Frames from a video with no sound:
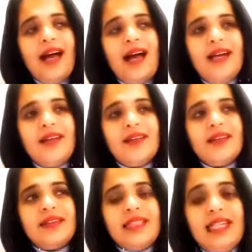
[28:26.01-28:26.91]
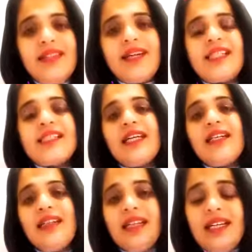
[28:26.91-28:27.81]
And theta
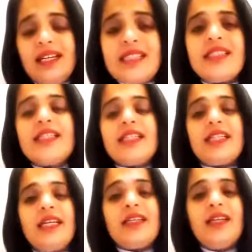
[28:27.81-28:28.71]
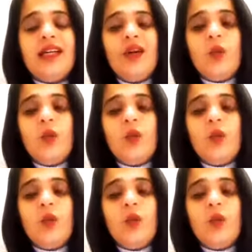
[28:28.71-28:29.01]
state is the state